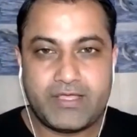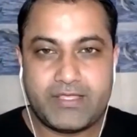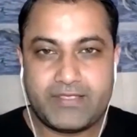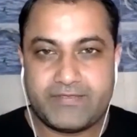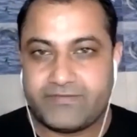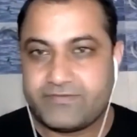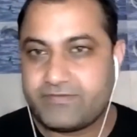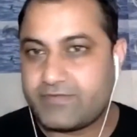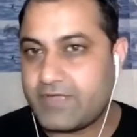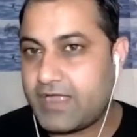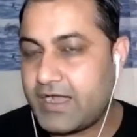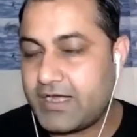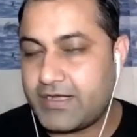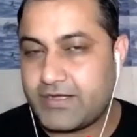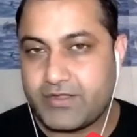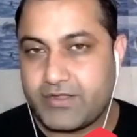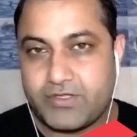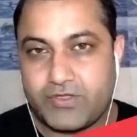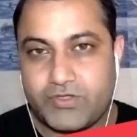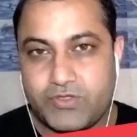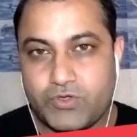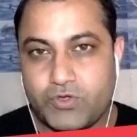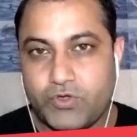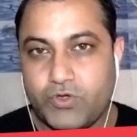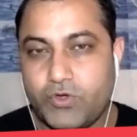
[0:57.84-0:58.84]
start
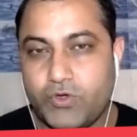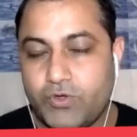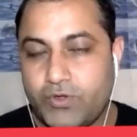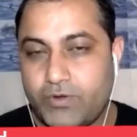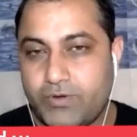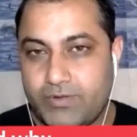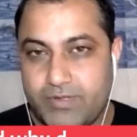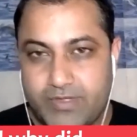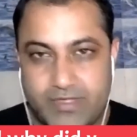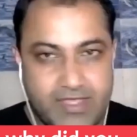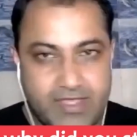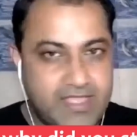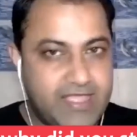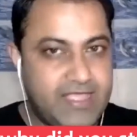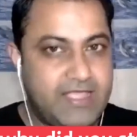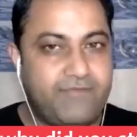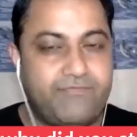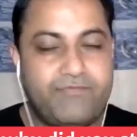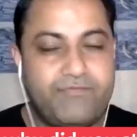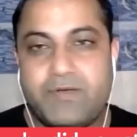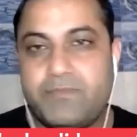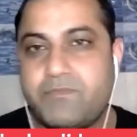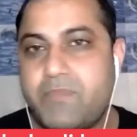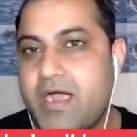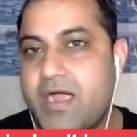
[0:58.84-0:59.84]
your
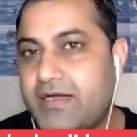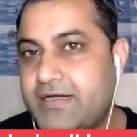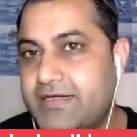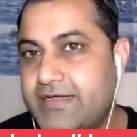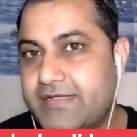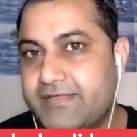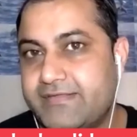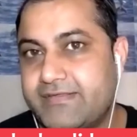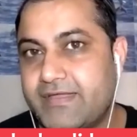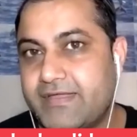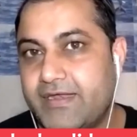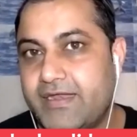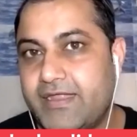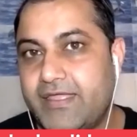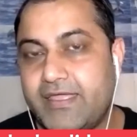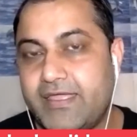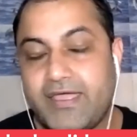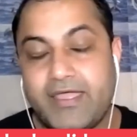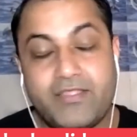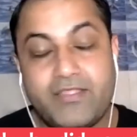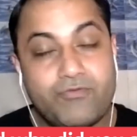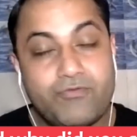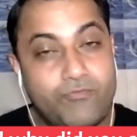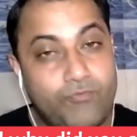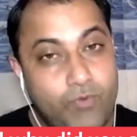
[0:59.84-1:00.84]
affiliate marketing journey,
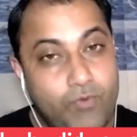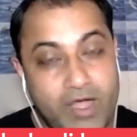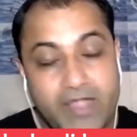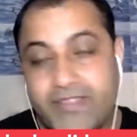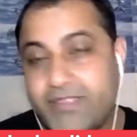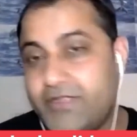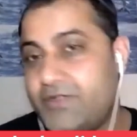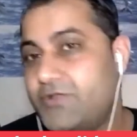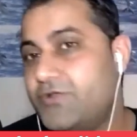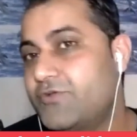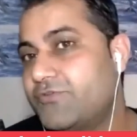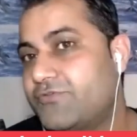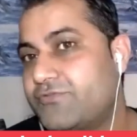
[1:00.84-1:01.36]
and why did you